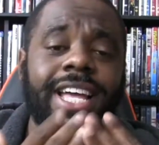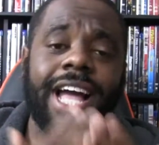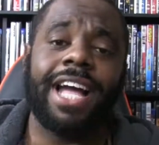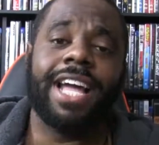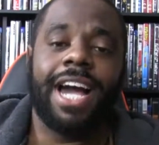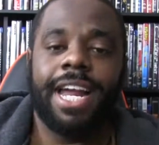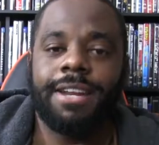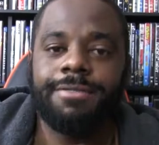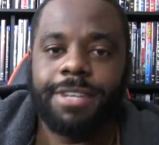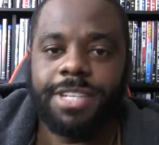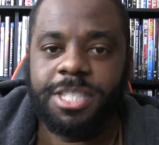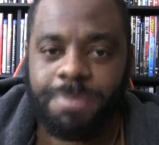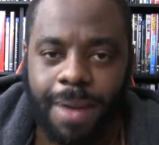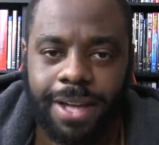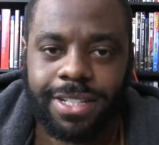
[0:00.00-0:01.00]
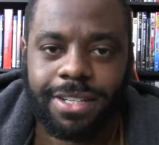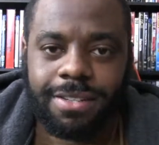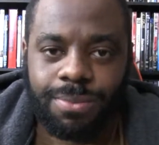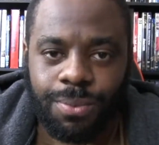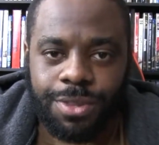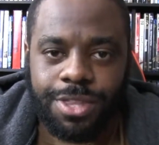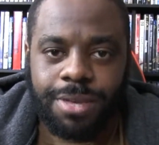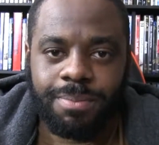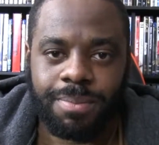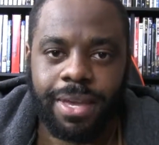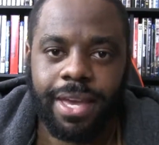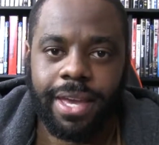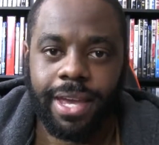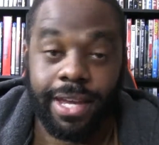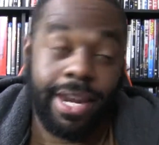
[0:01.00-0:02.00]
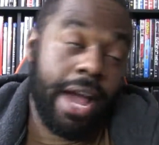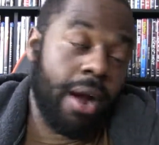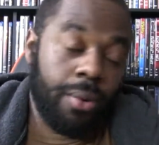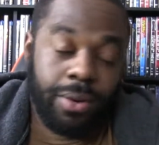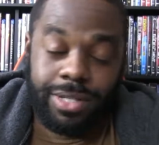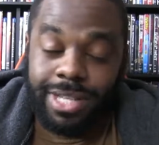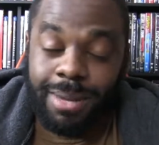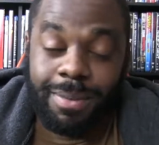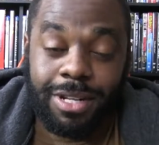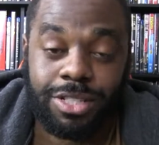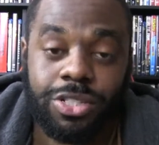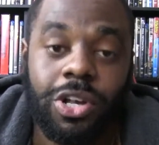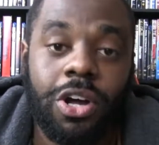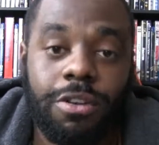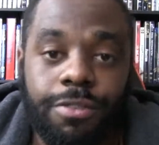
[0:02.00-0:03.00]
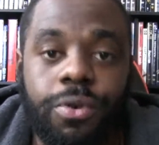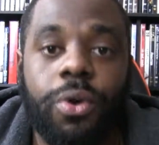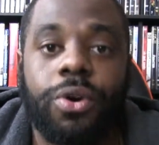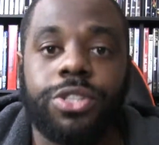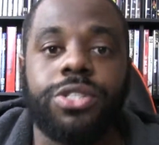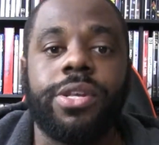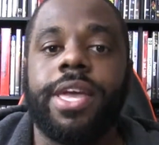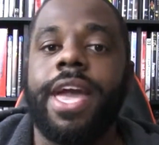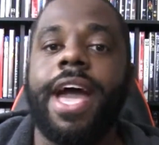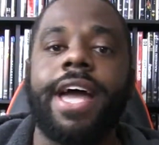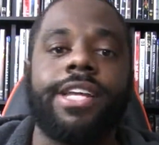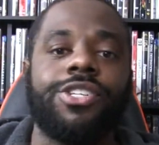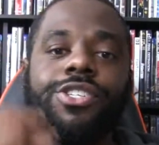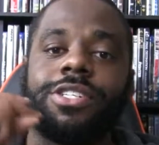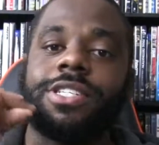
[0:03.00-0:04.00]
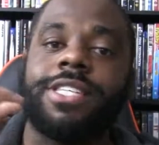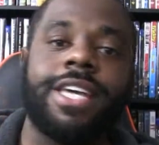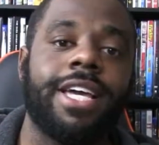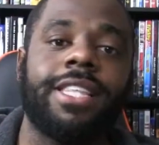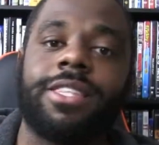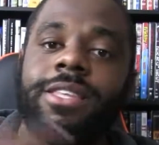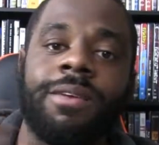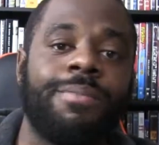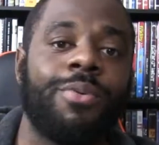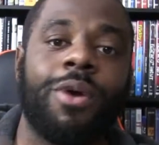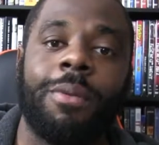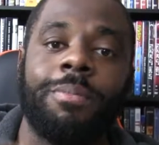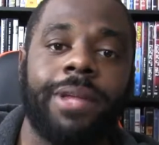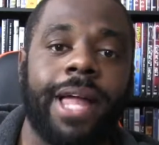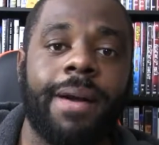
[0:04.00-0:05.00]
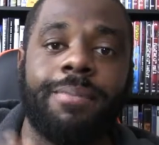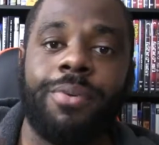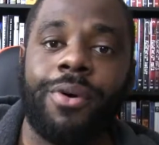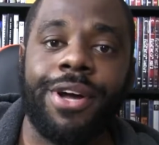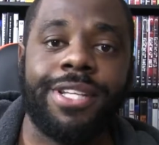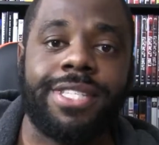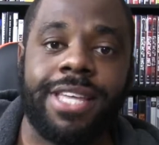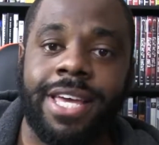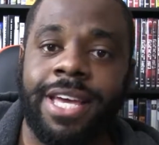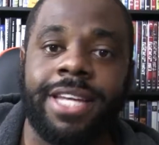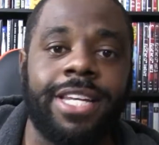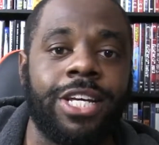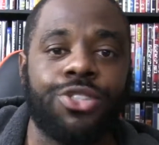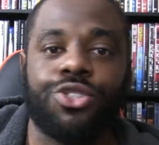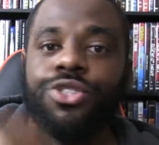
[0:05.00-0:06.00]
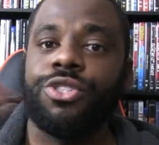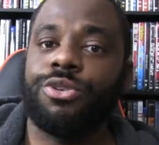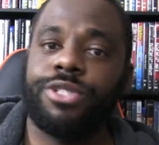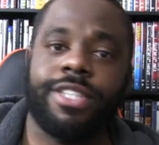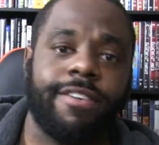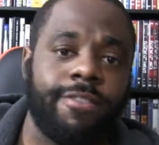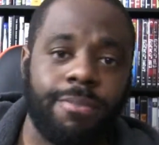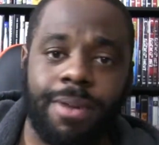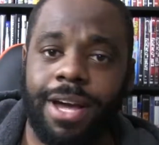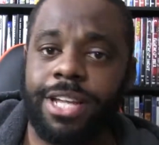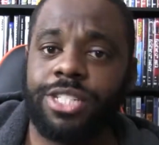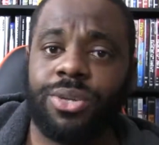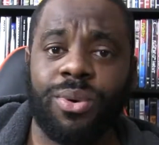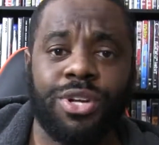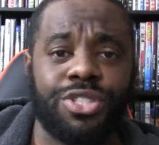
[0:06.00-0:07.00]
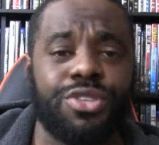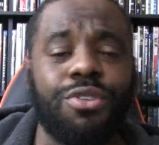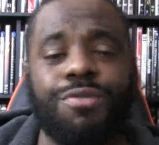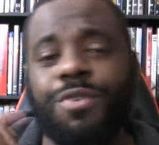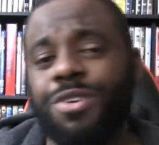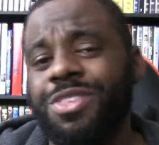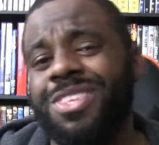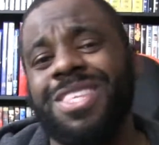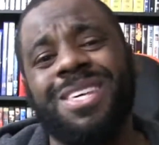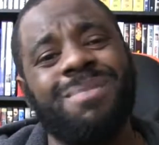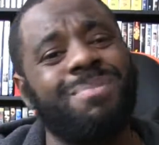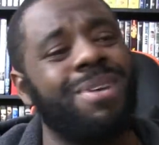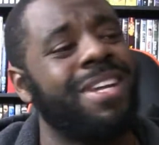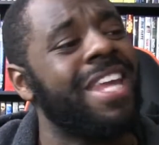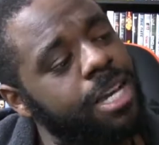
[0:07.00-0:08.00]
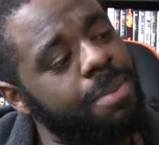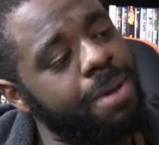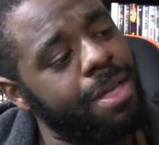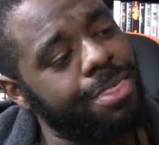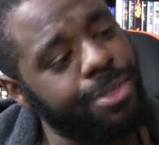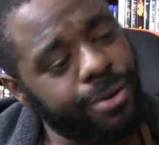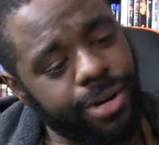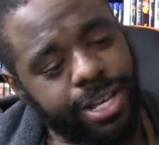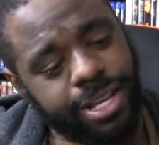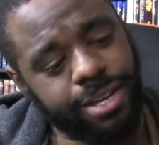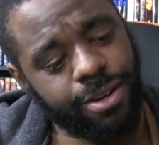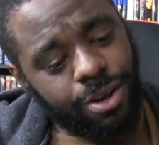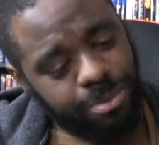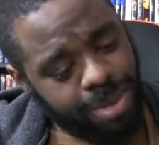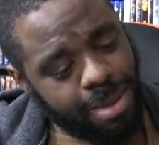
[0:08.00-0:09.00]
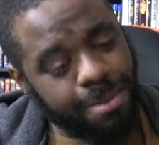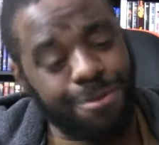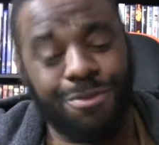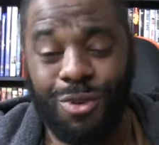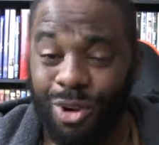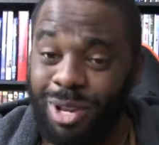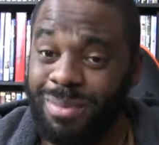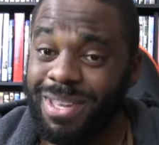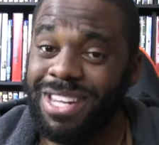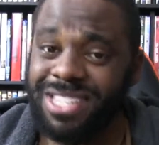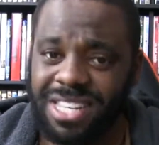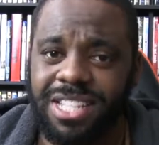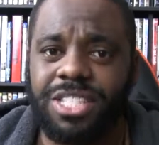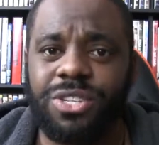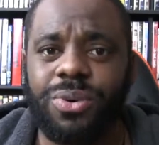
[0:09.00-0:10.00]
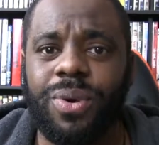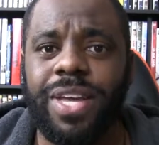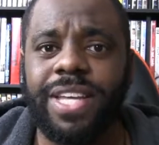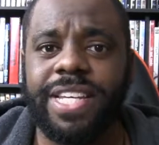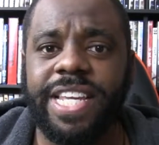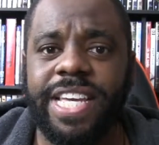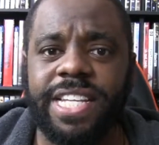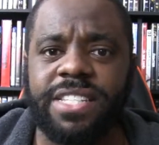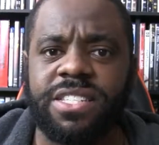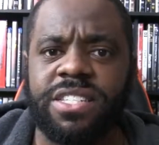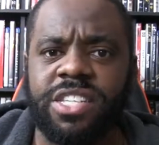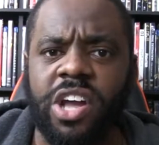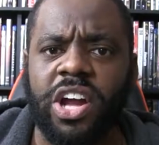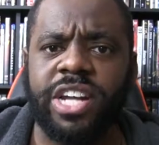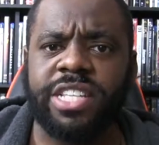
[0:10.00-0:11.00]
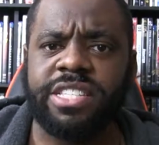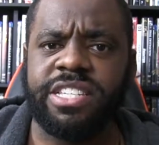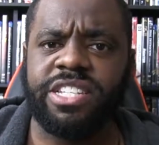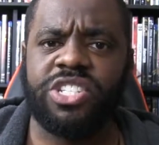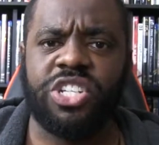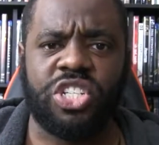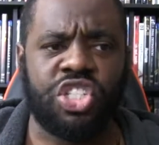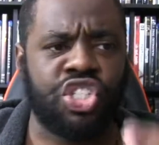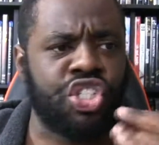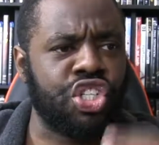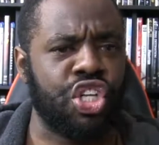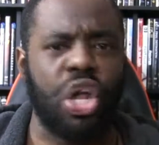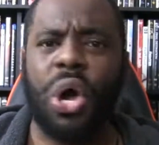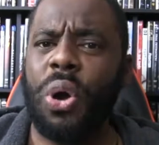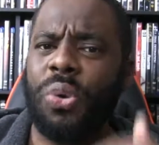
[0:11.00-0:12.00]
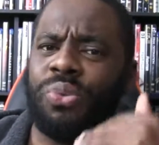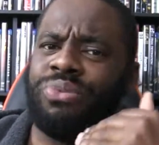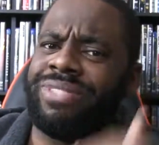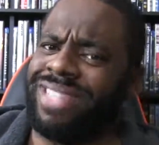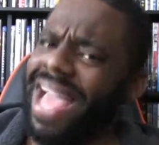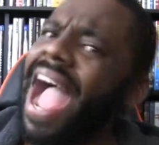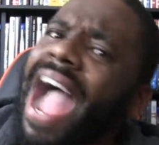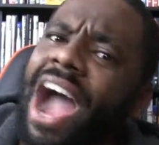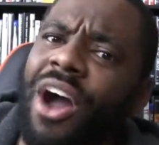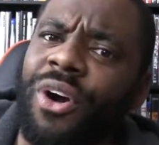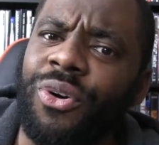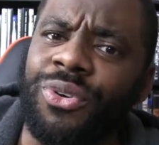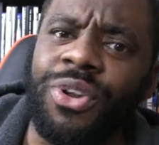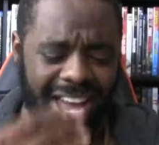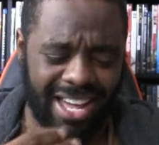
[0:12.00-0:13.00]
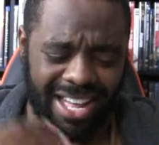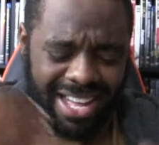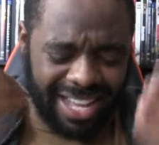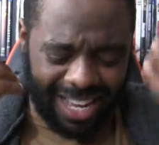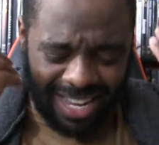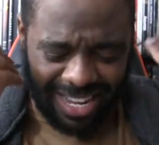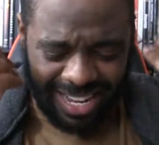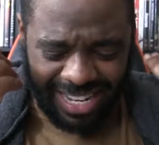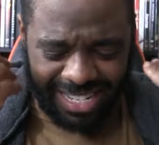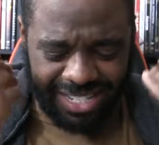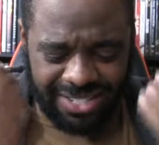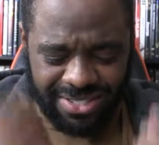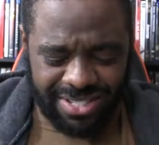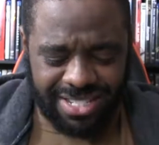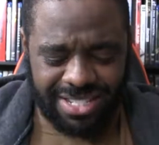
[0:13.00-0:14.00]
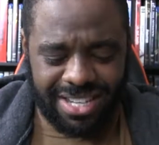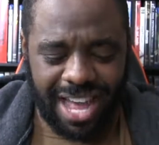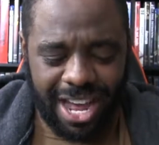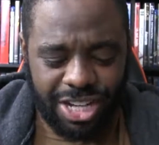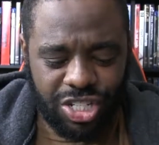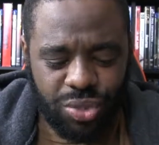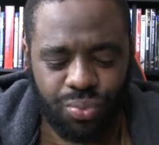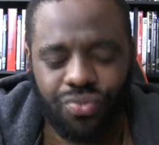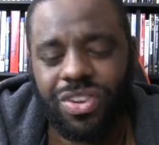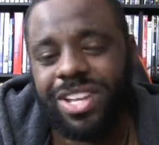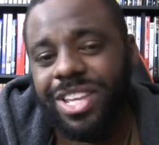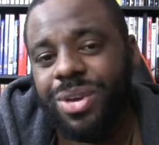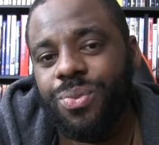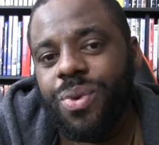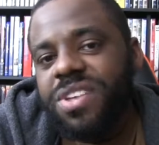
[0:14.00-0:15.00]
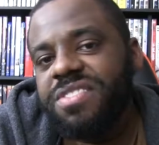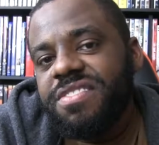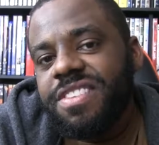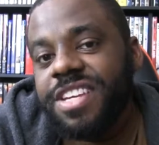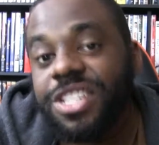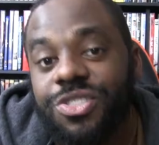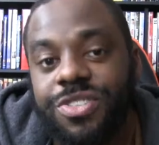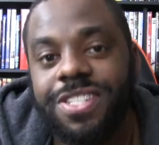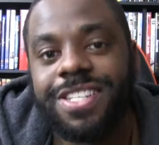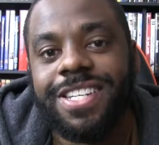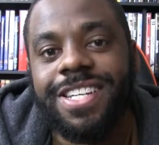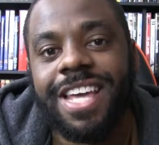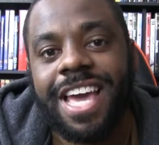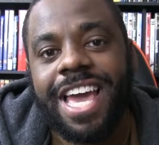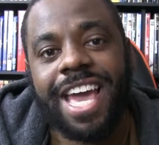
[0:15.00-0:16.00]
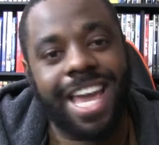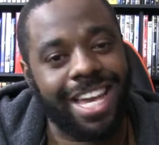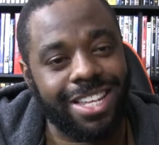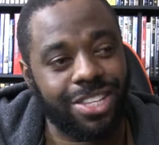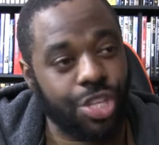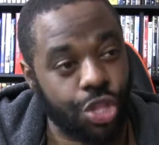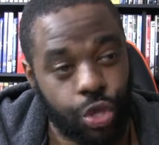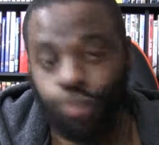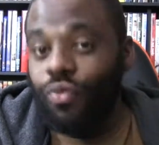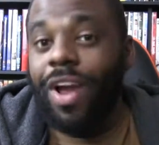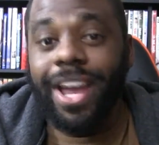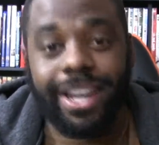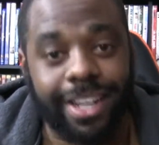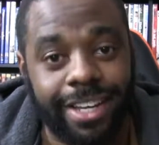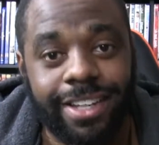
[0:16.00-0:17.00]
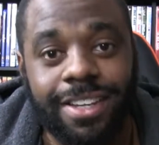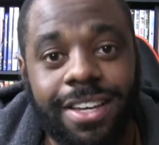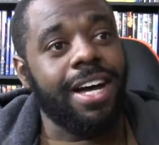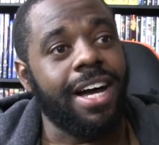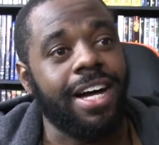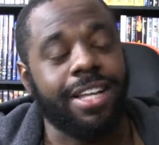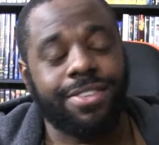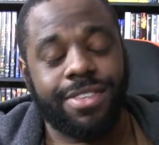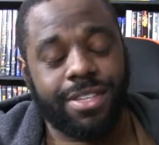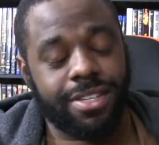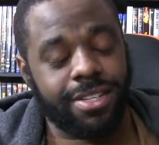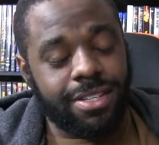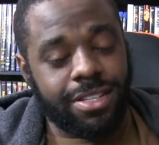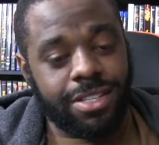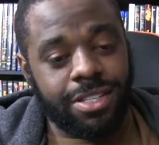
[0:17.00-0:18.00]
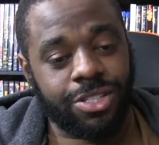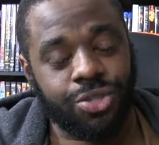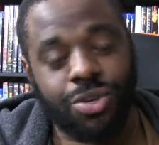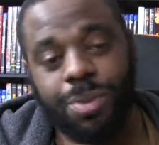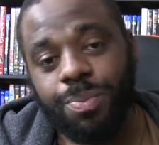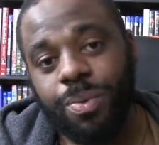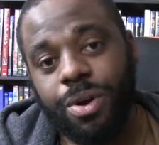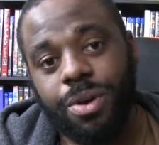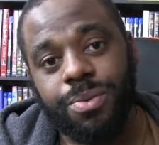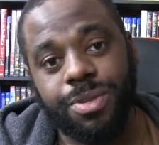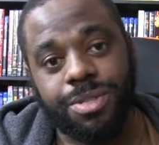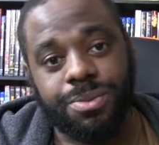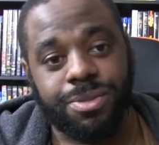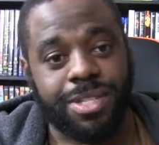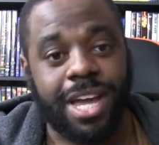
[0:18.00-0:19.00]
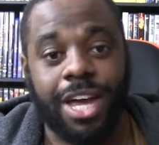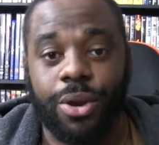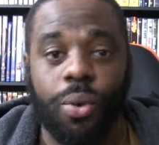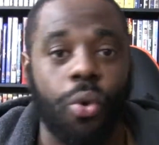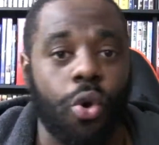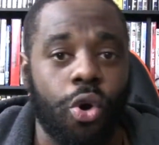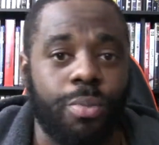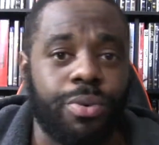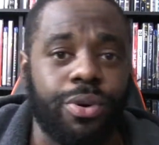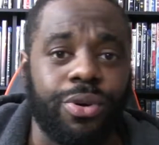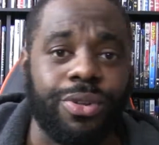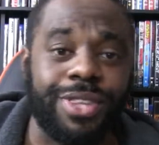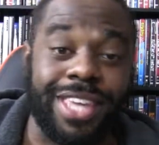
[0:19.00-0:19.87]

I kind of expected with it being an hour and 10 minutes long, of course, so you had to just get the important plot points and introduce everybody, so on and so forth. And then, but about 30 or maybe 40 minutes into it, it started to just slow down. I, I, I just, I just really wasn't interested in the writing. Uh, the, the, the script work was was kind of horrible.